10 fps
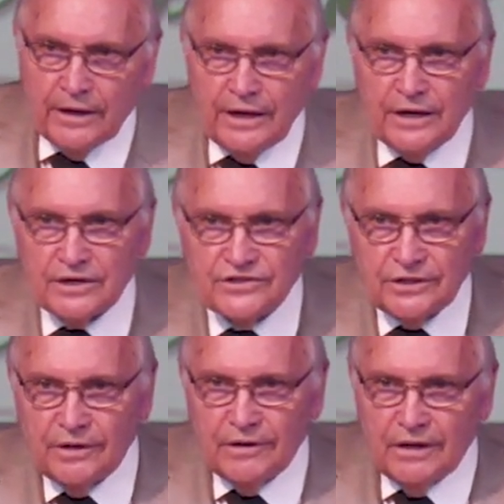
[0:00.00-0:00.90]
is
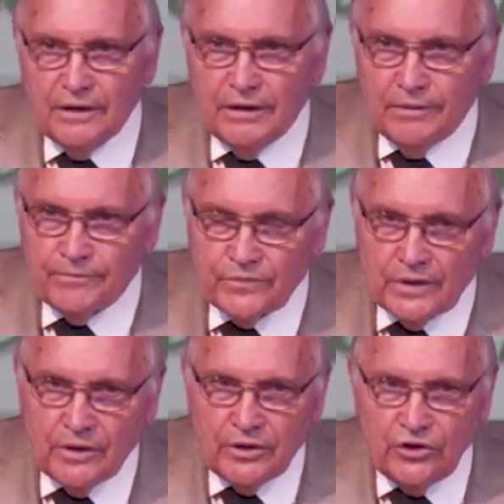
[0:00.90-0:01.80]

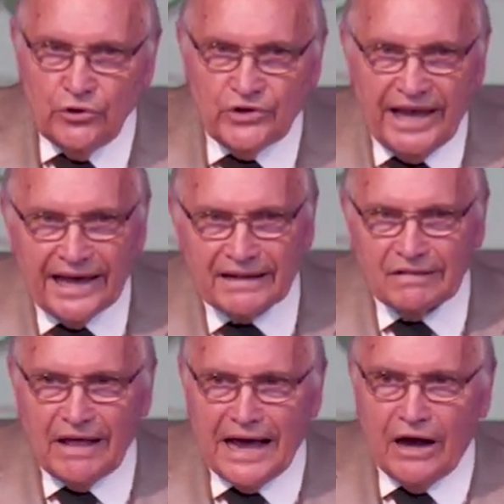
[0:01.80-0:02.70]
you can't
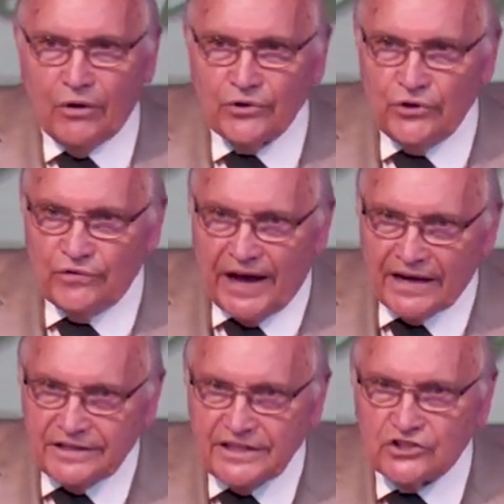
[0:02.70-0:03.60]
allow, you've got
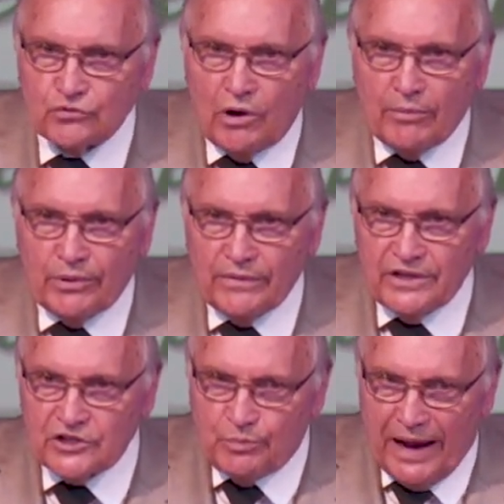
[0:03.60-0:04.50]
to disrupt
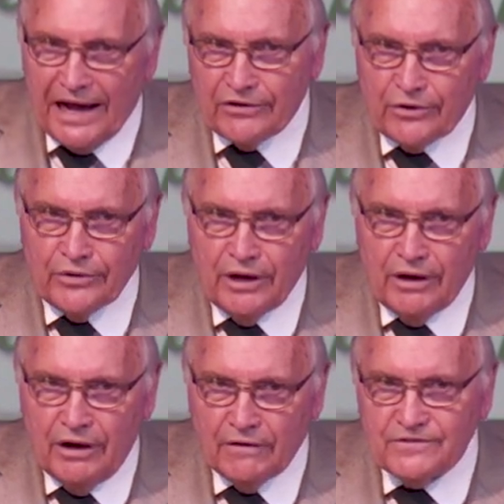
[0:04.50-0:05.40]
this pattern
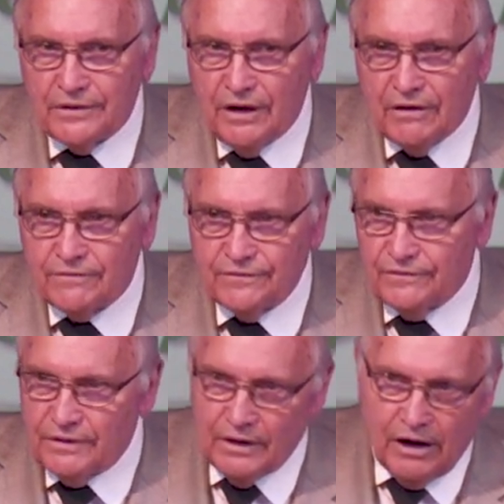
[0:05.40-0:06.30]
of, of,
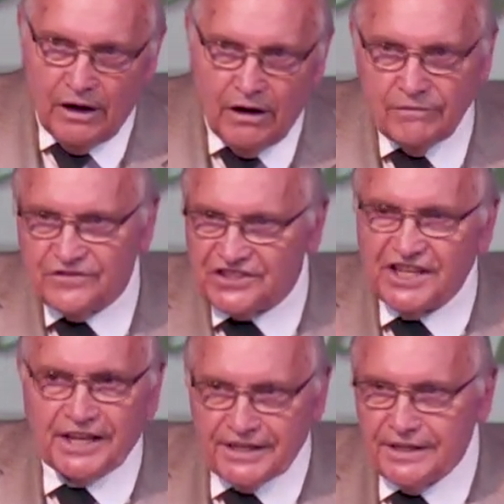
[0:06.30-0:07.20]
of
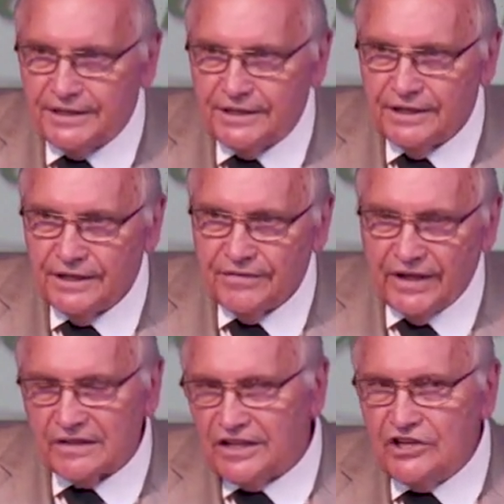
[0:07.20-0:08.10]
sin
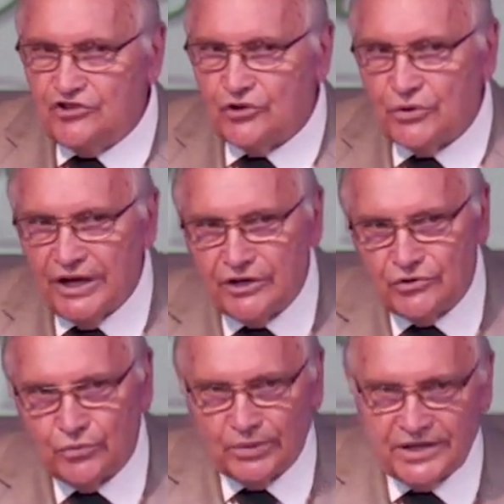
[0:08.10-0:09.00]
that leads you
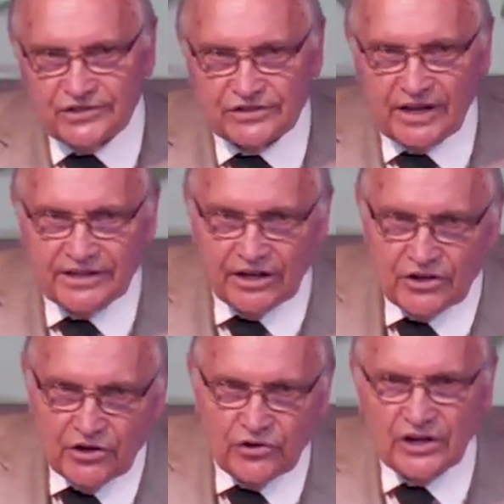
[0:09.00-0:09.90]
into places like this.
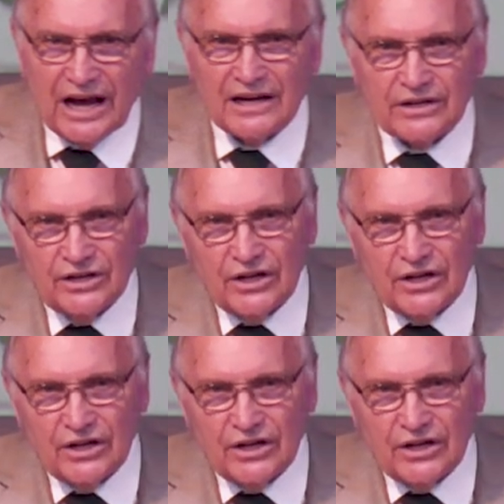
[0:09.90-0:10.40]
You got to,